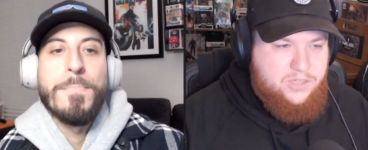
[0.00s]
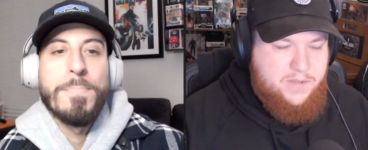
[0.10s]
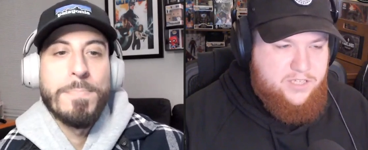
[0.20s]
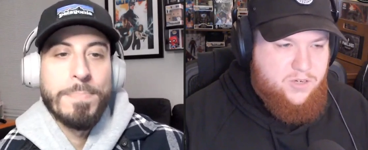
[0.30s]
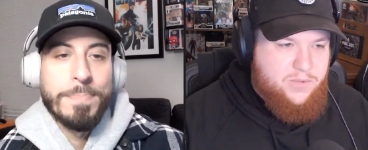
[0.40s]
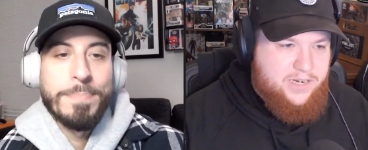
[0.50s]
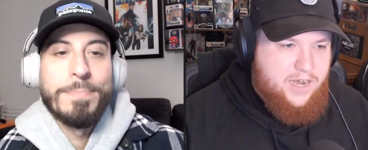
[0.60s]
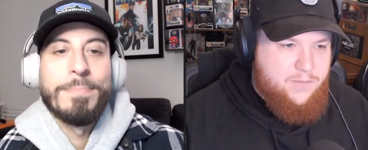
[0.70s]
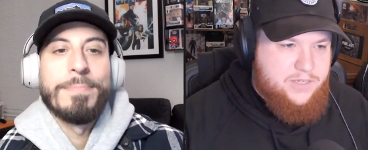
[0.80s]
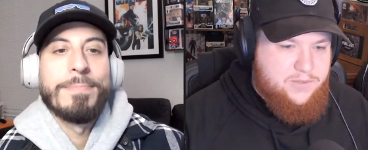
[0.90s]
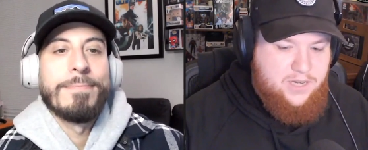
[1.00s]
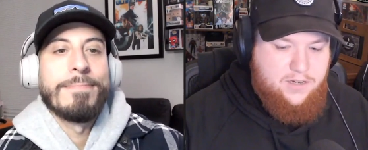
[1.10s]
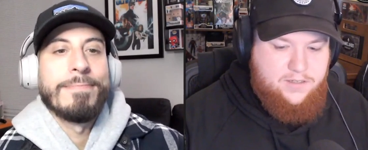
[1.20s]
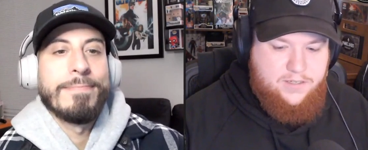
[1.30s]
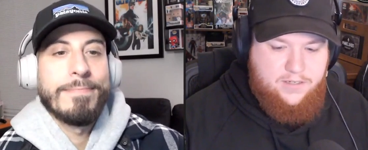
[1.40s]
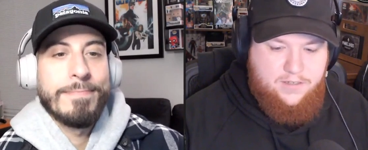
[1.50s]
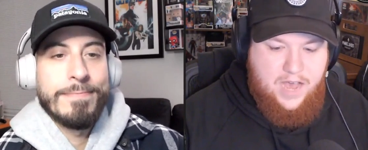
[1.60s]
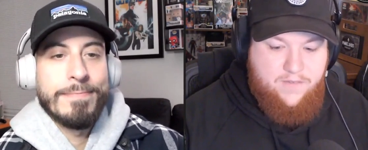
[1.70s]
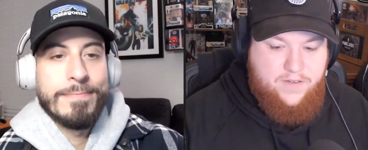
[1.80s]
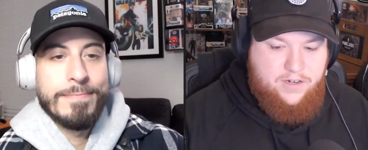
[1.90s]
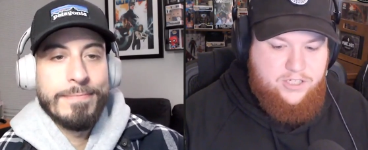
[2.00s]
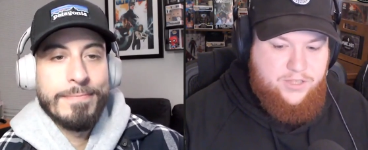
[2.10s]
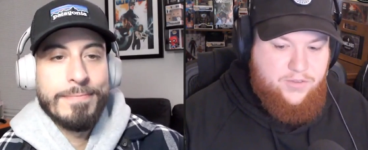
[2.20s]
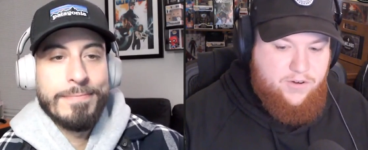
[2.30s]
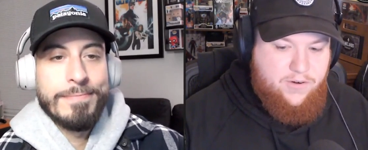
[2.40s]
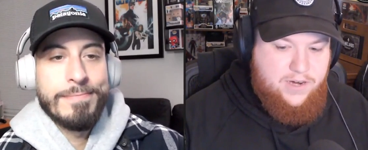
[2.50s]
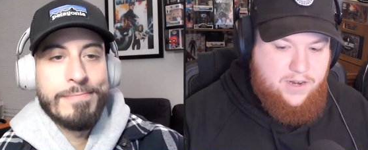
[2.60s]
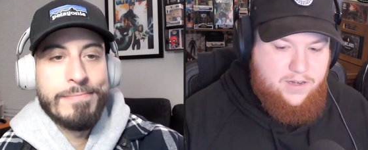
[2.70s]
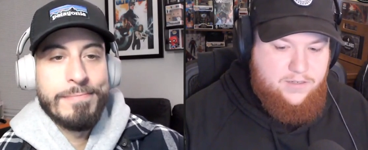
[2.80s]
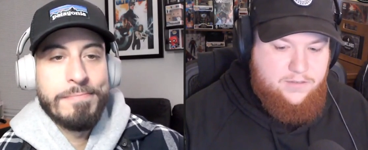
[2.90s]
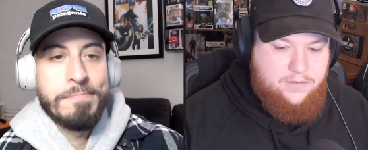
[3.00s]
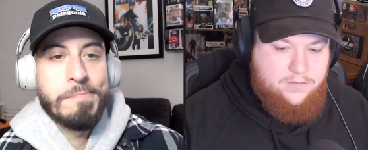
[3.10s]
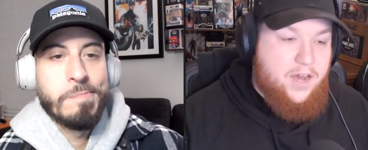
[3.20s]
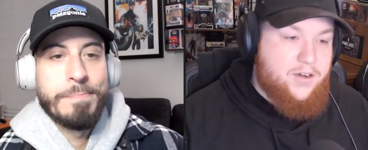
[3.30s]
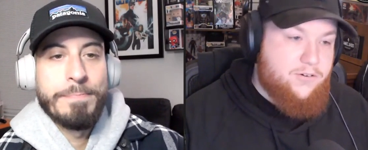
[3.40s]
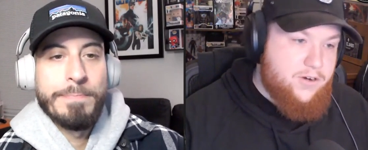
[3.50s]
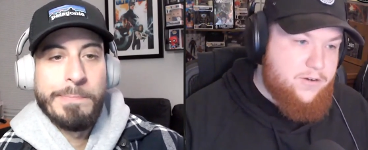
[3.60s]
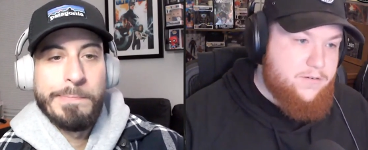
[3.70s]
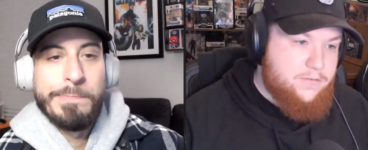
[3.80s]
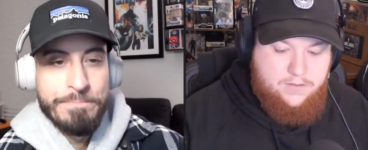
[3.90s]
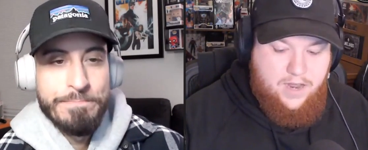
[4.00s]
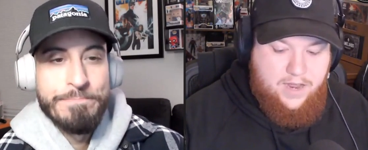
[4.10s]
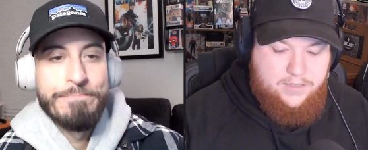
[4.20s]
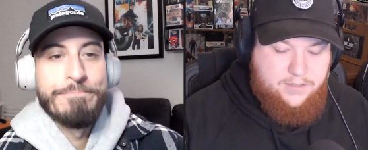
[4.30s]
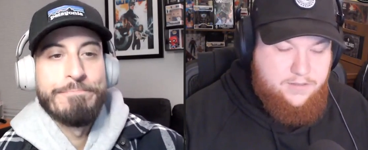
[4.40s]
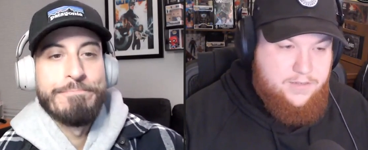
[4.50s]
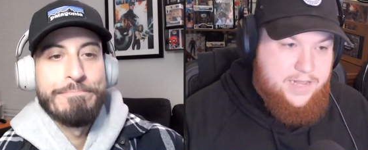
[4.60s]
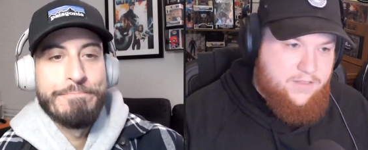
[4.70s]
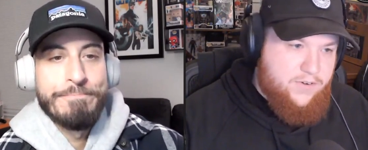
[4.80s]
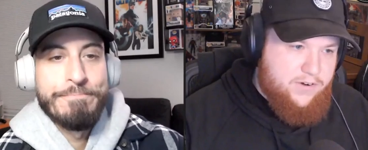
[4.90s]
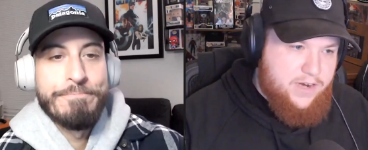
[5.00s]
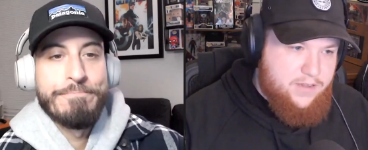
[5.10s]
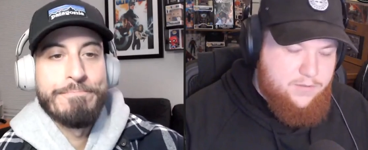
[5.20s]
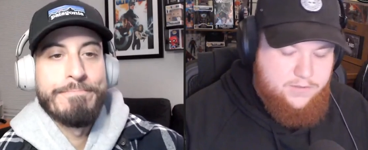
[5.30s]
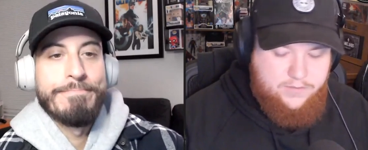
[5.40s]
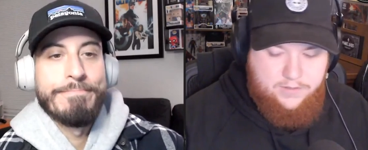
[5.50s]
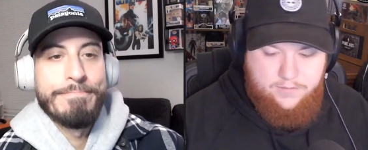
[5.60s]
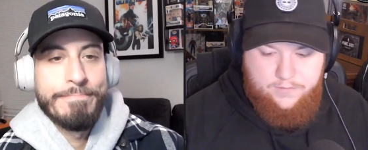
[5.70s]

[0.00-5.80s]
Speaker 1: She made so many comments that was ugly. I figured she'd throw throw it on on her own, not at the very end of the movie.